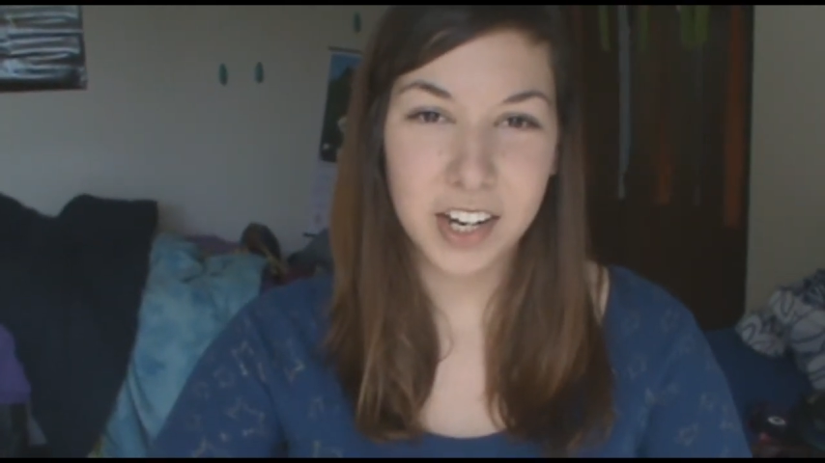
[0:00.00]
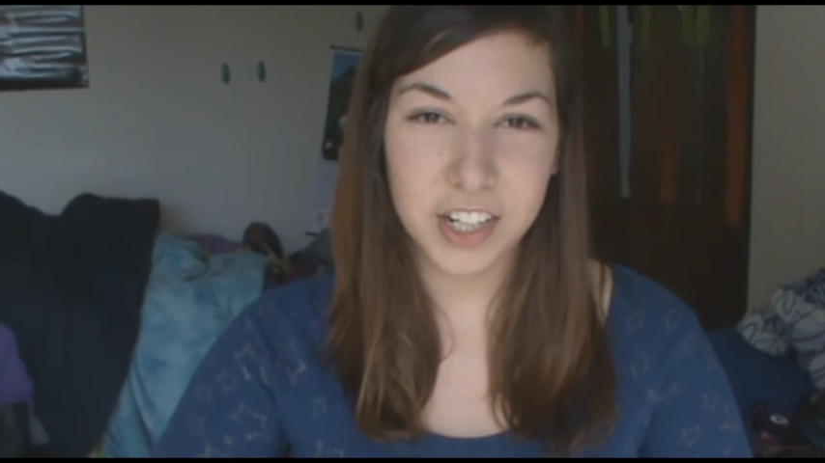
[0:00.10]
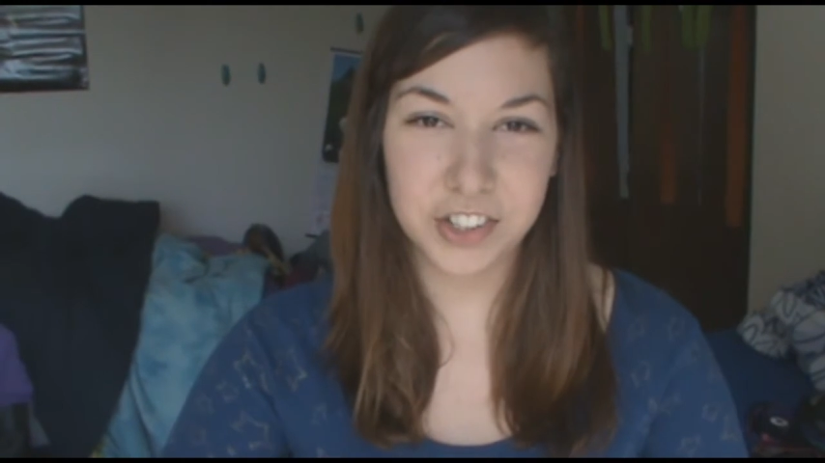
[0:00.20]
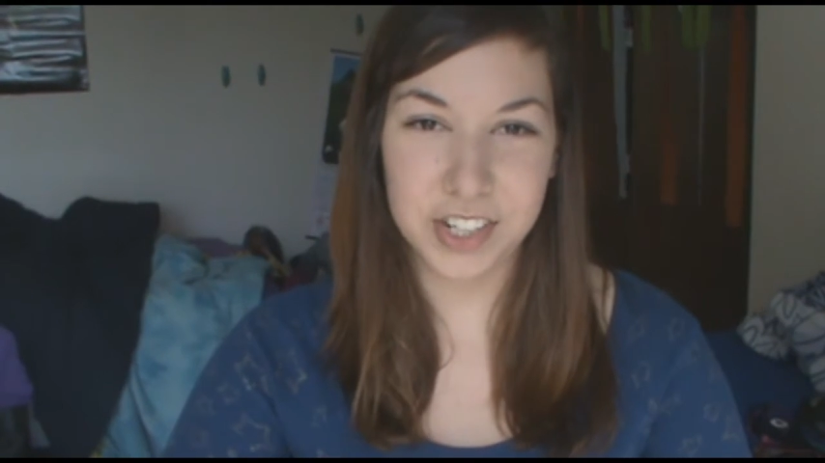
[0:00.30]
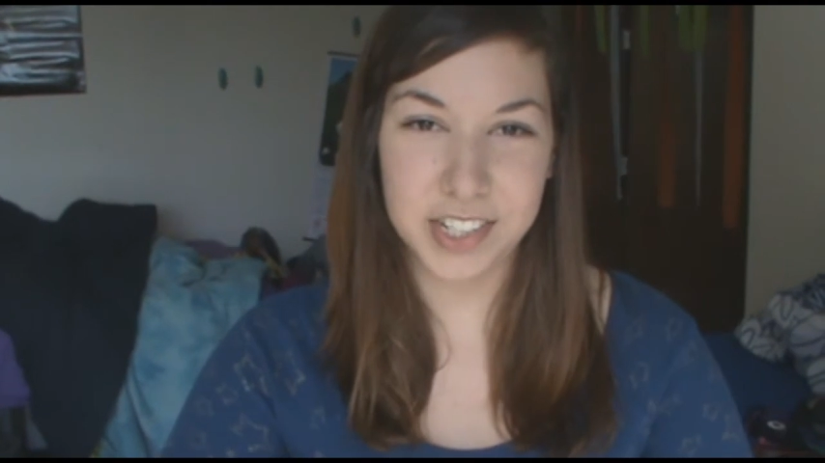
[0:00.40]

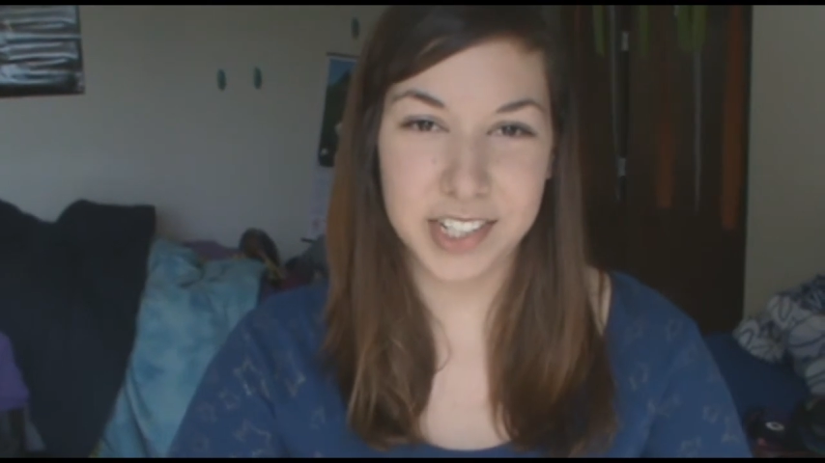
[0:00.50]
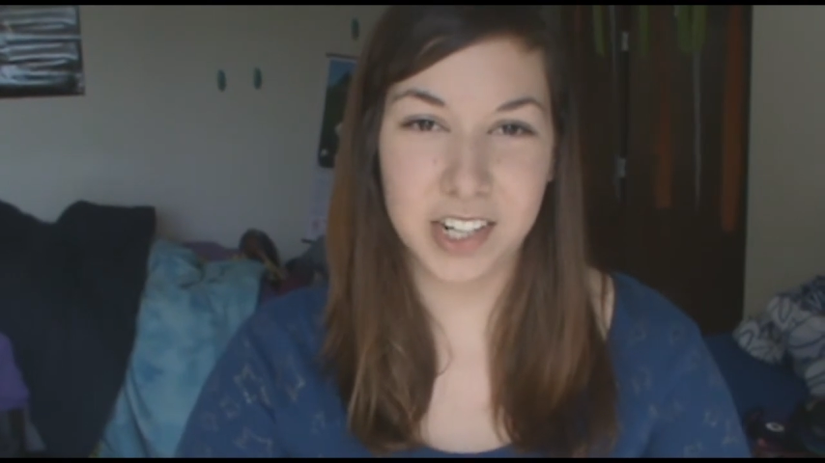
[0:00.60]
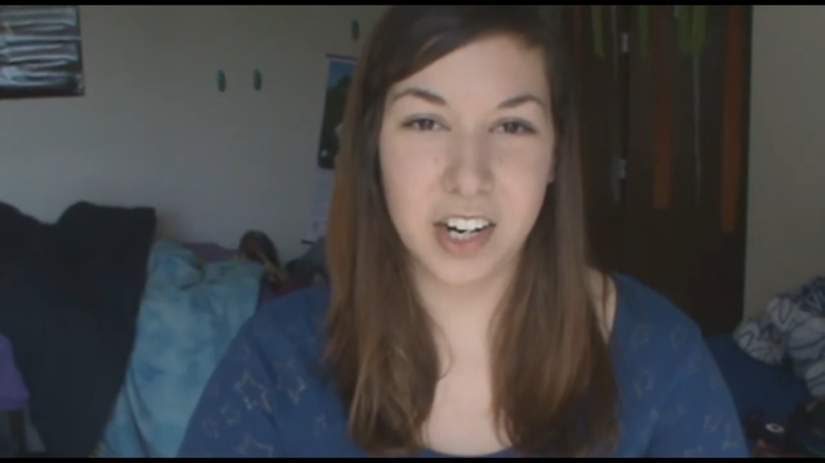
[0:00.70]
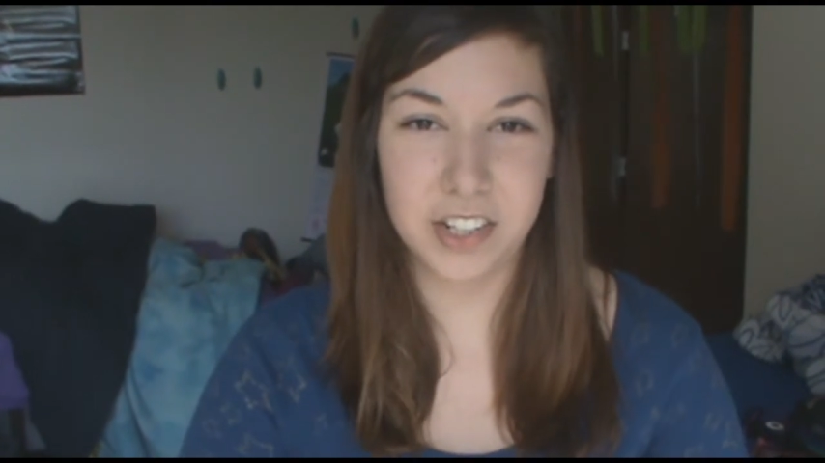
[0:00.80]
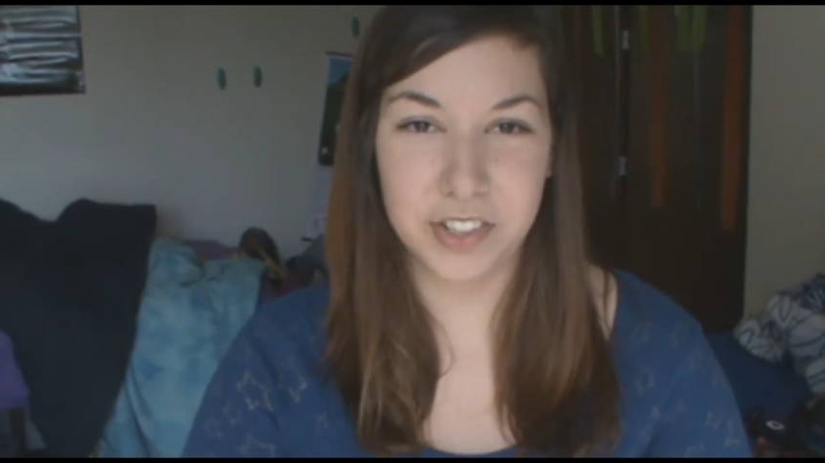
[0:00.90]
addresses a
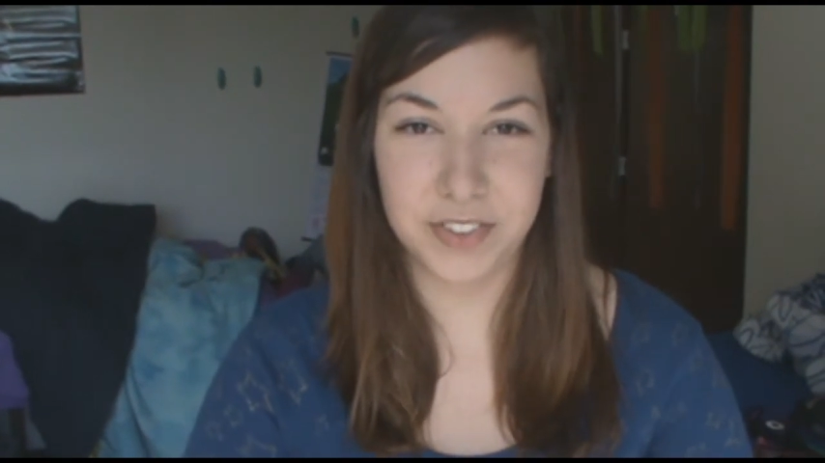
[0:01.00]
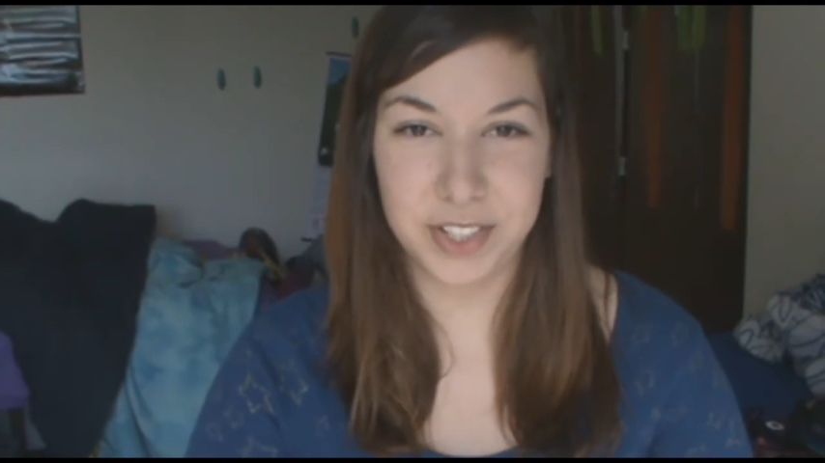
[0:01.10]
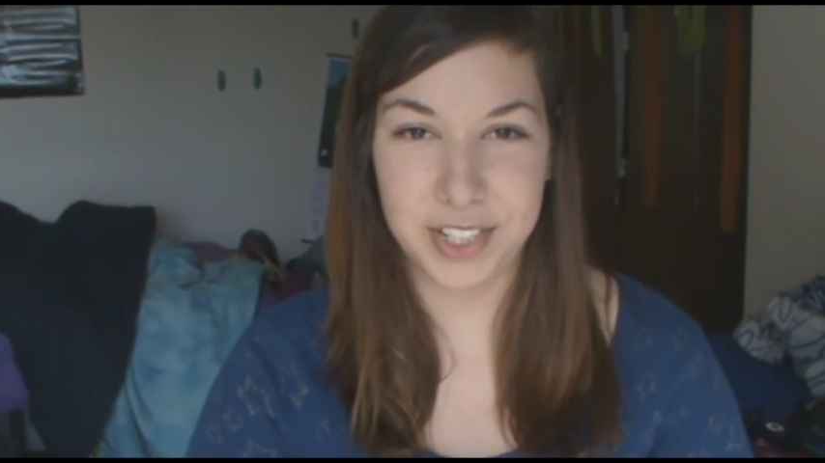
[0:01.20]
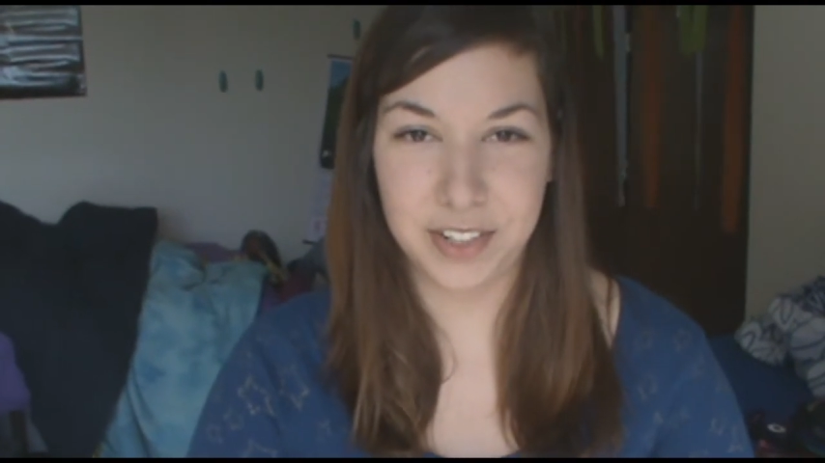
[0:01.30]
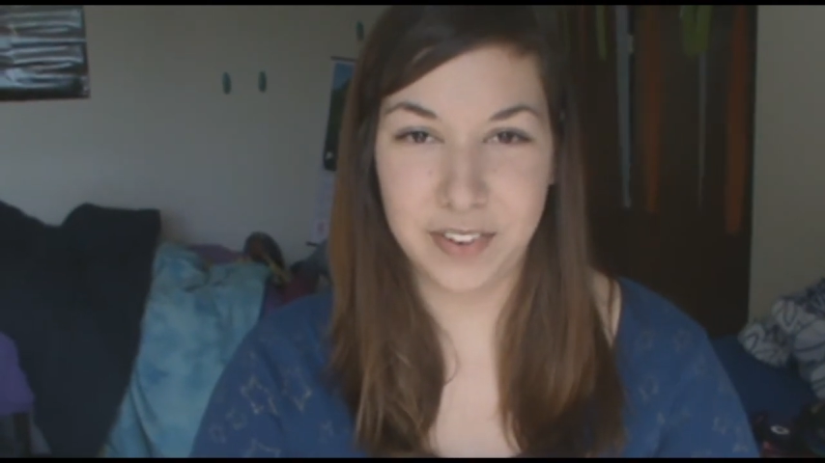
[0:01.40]
controversy